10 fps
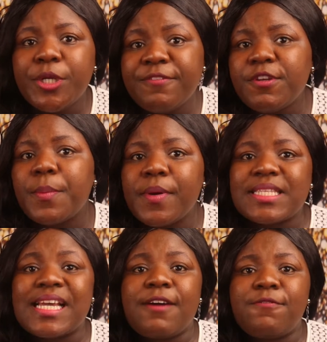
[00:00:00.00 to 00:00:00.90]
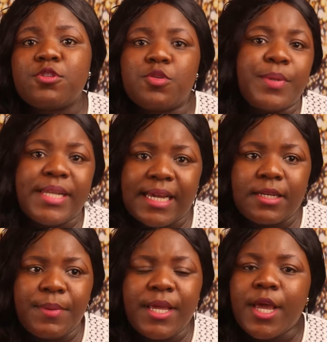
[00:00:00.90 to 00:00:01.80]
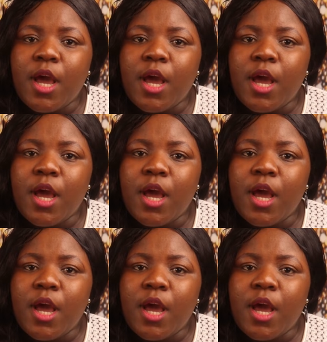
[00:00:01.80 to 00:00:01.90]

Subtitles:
If your parents can afford to pay, they can pay.